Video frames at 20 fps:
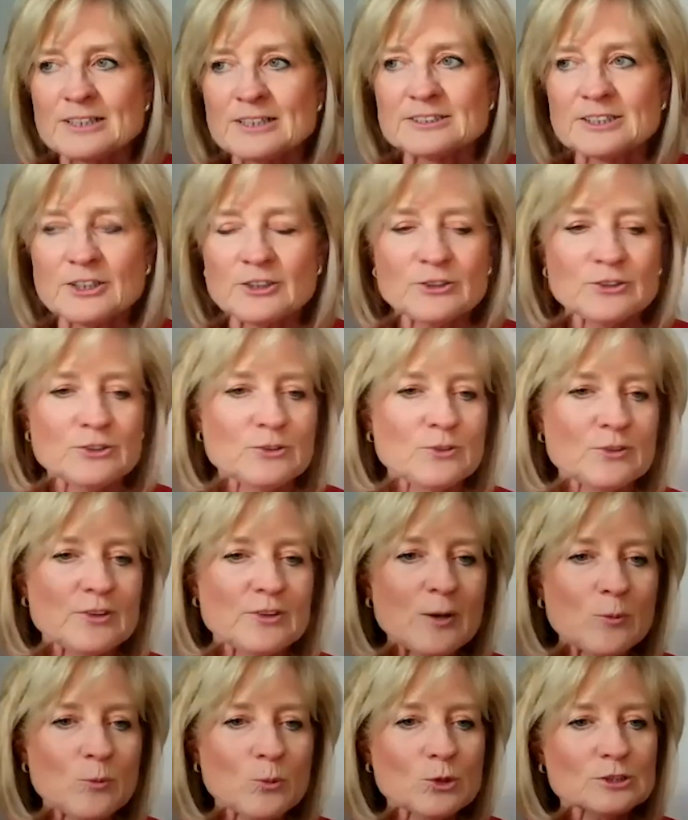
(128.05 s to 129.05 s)
So
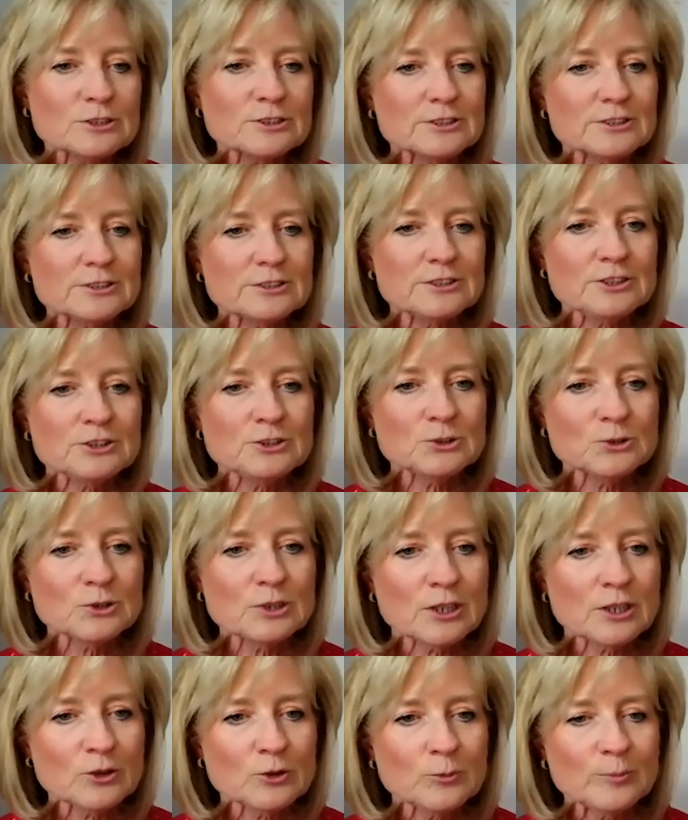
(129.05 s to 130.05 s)
that wasn't
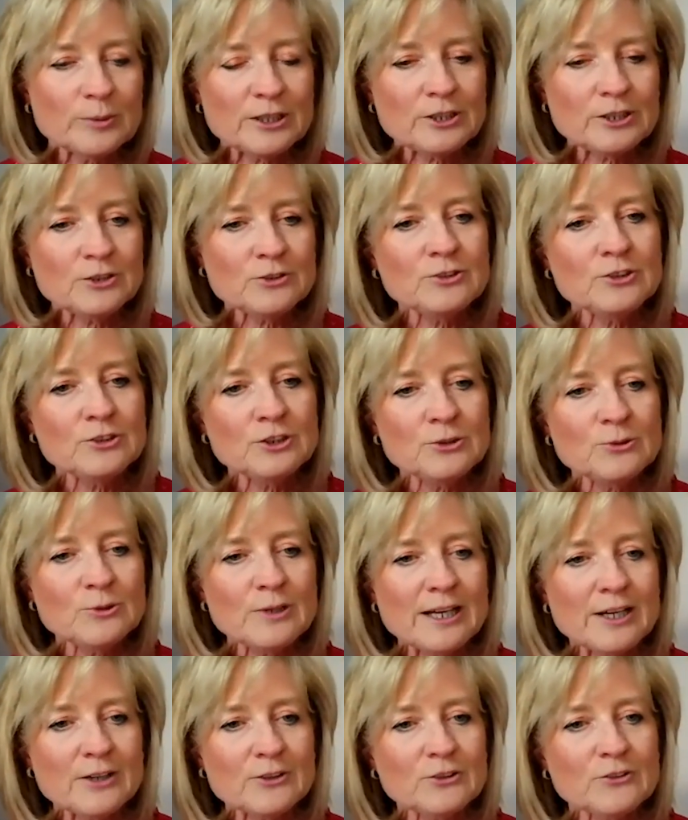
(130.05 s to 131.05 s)
your goal, but you knew
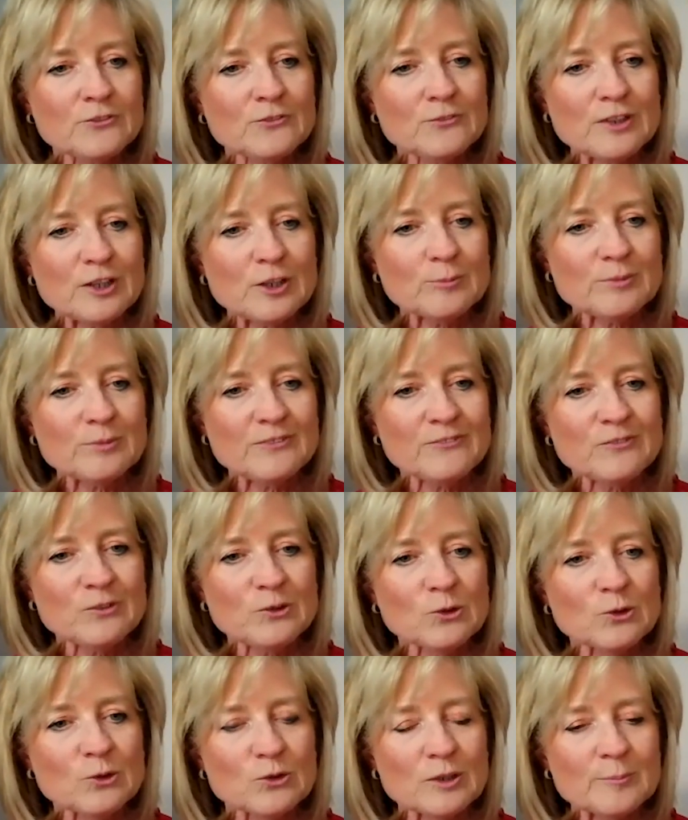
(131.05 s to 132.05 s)
how you felt
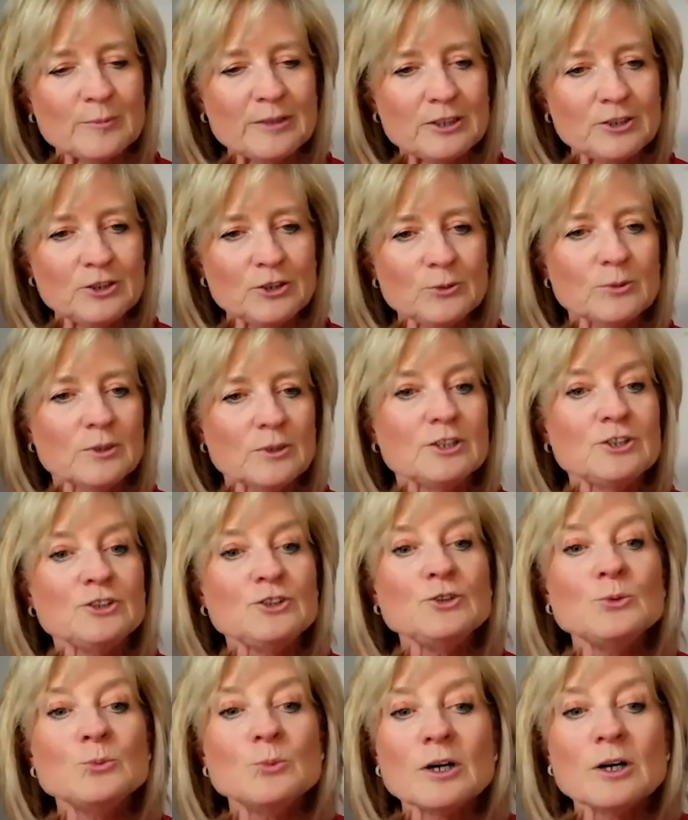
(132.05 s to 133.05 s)
before. I mean, you were
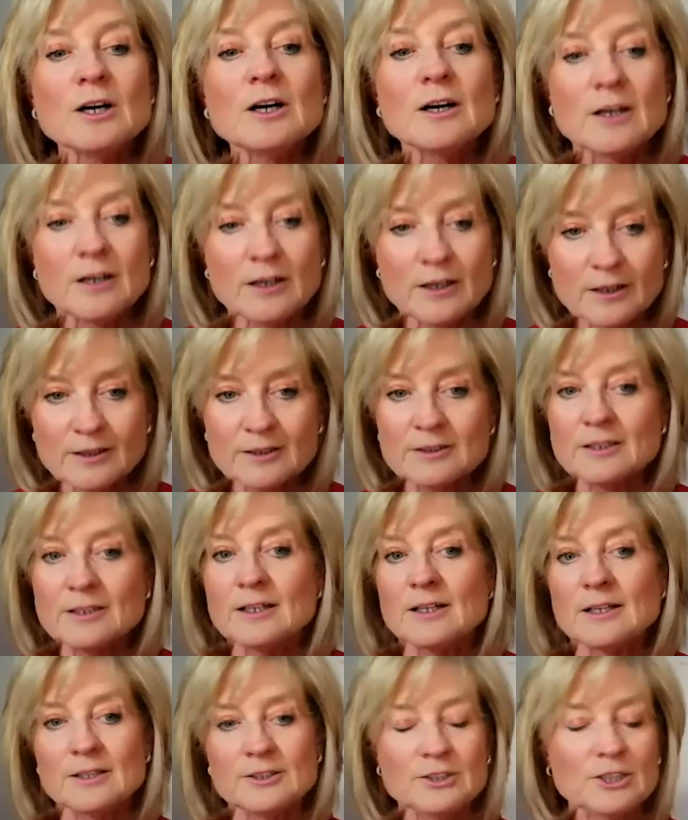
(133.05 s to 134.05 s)

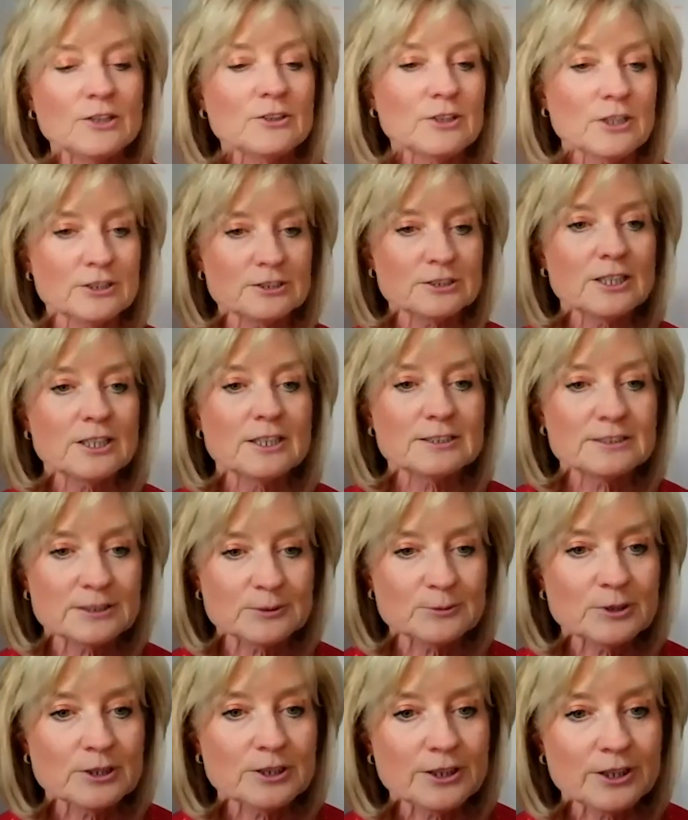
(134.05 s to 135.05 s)
a yo-yo
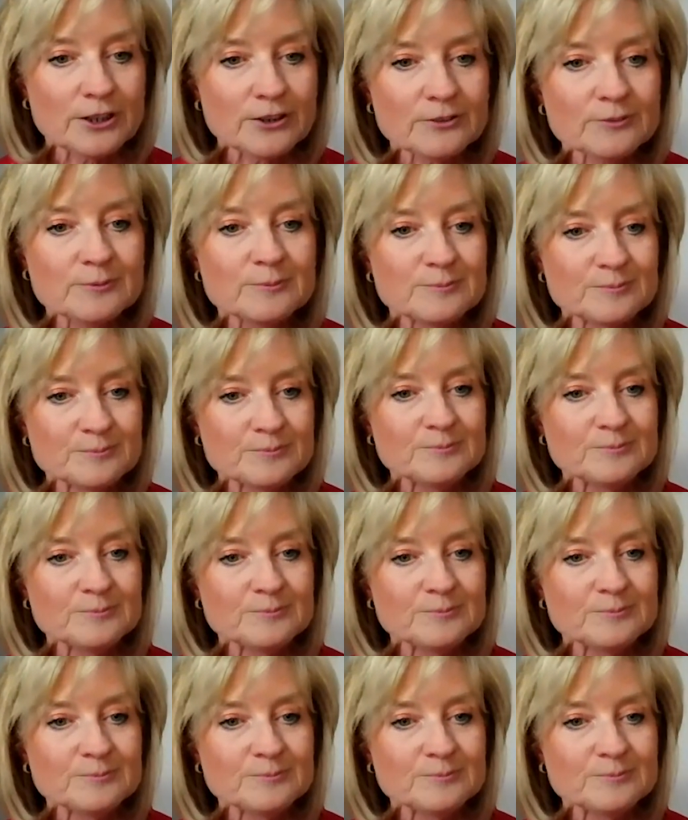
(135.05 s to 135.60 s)
dieter, weren't you?